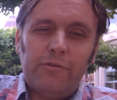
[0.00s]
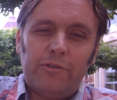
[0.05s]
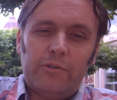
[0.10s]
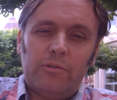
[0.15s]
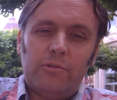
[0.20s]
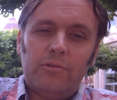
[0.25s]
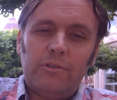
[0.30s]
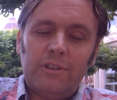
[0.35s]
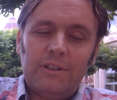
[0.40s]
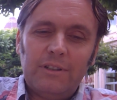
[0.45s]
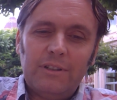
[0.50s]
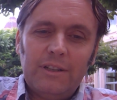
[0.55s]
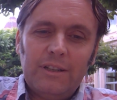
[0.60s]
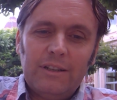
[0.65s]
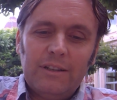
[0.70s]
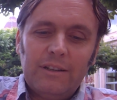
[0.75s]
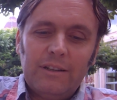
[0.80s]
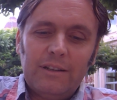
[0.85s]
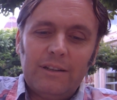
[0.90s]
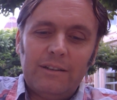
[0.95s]
food
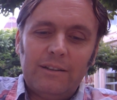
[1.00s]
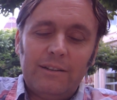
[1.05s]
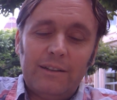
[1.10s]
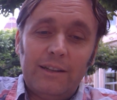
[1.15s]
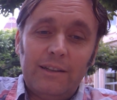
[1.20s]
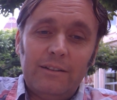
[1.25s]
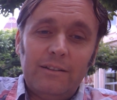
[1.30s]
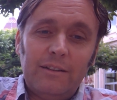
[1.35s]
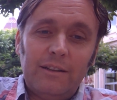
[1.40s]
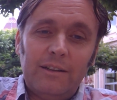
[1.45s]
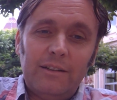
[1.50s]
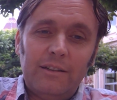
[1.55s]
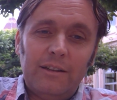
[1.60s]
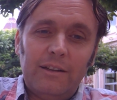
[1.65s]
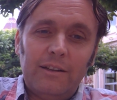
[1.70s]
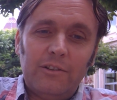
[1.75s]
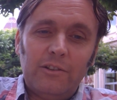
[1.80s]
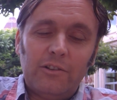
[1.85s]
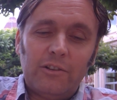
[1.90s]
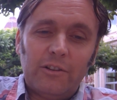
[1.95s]
in
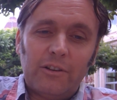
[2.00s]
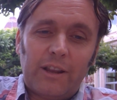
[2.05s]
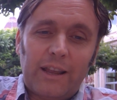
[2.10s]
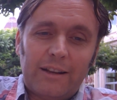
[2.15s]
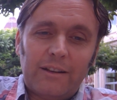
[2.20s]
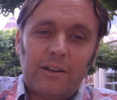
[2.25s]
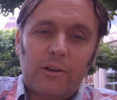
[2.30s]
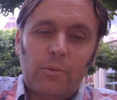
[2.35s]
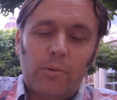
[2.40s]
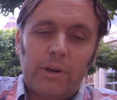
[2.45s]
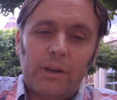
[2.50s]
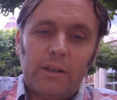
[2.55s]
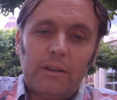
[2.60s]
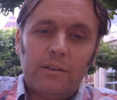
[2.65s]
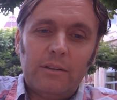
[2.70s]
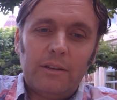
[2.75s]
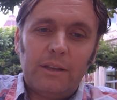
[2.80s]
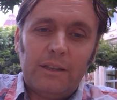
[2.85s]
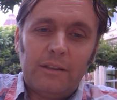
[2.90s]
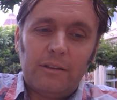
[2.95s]
an organic
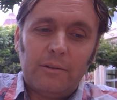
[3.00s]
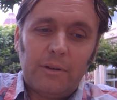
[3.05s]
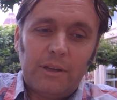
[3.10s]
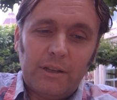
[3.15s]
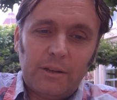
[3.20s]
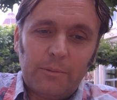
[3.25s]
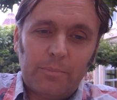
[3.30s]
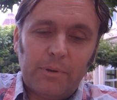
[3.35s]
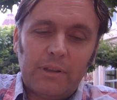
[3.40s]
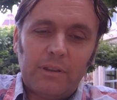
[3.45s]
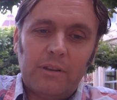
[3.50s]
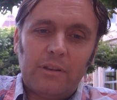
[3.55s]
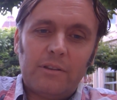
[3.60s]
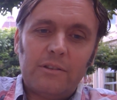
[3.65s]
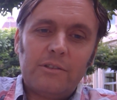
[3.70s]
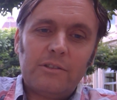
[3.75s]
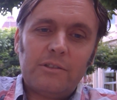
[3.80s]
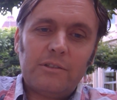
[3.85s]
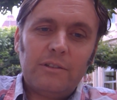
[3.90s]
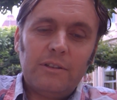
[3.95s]
way, in
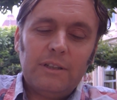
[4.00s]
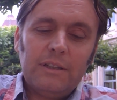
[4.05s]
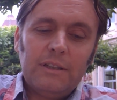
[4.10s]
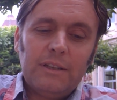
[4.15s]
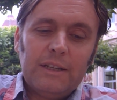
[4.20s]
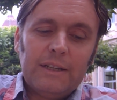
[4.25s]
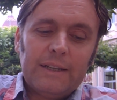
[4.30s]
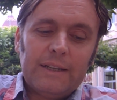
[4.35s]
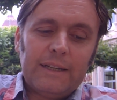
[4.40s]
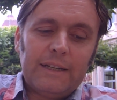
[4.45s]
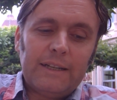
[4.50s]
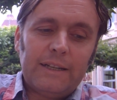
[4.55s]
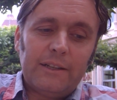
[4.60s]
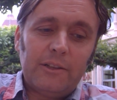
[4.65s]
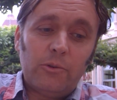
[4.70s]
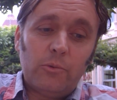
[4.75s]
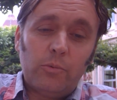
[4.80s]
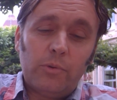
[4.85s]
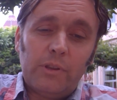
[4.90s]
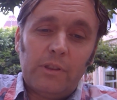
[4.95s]
abundance,
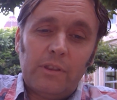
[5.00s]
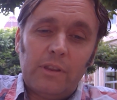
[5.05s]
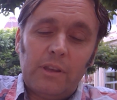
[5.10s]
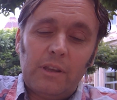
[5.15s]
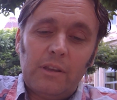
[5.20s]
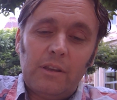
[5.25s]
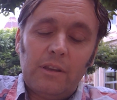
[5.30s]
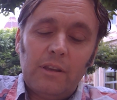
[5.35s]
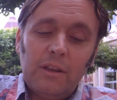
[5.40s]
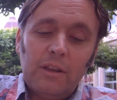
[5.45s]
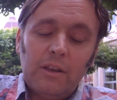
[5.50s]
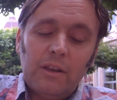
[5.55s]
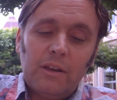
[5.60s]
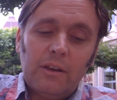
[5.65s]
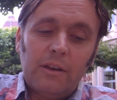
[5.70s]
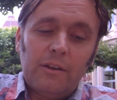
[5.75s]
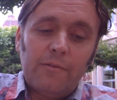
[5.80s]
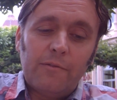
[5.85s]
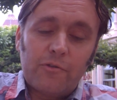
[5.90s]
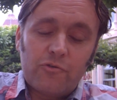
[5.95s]
and with the
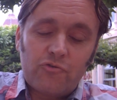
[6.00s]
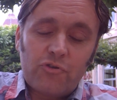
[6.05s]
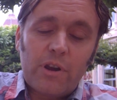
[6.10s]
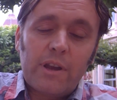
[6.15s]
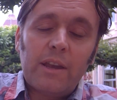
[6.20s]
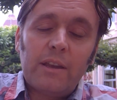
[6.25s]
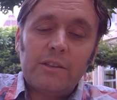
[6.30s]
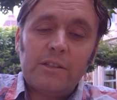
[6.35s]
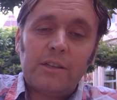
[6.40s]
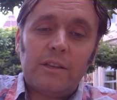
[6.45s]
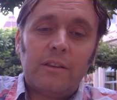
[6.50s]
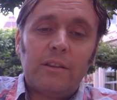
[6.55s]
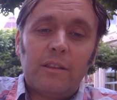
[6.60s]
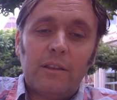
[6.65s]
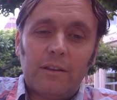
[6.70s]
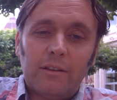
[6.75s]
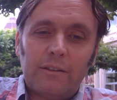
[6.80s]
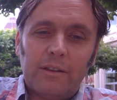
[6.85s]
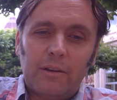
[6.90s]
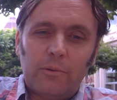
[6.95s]
variety
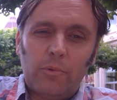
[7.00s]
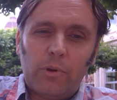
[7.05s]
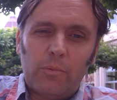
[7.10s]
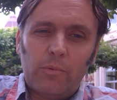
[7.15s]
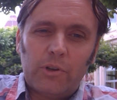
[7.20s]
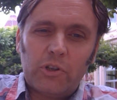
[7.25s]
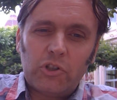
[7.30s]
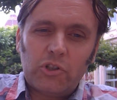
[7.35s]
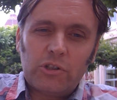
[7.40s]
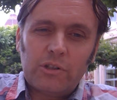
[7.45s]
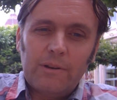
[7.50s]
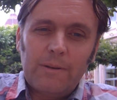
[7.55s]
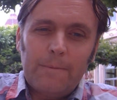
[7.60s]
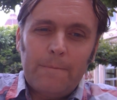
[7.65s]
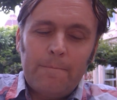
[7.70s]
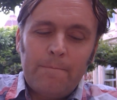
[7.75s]
that we wish.